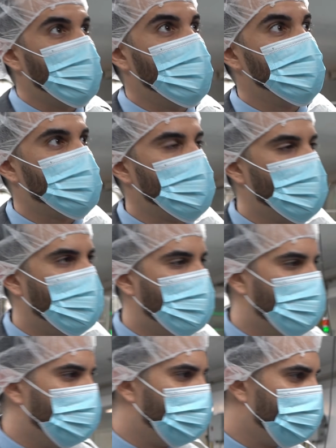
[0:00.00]
into
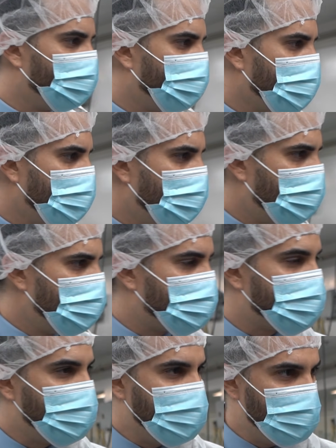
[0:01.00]

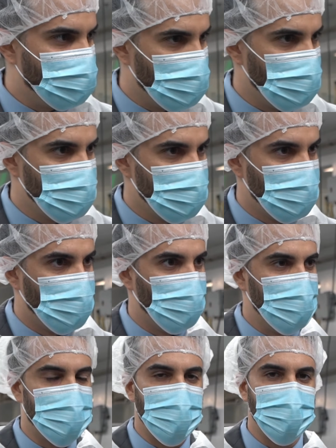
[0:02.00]
sleever,
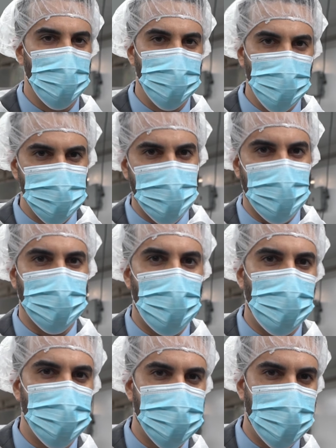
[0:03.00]
which is the new
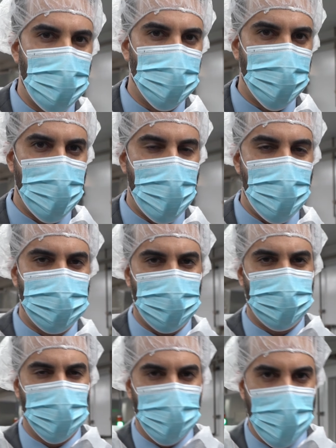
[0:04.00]
technology that we have
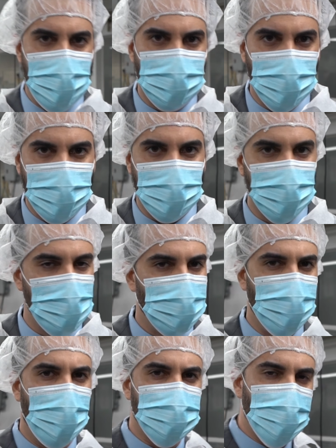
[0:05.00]
for labeling.
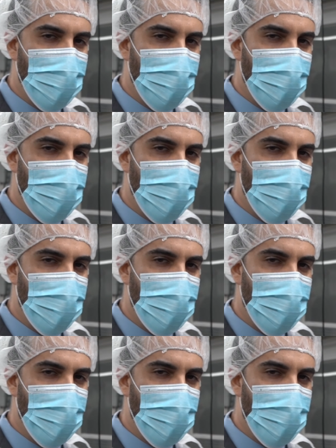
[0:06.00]
We also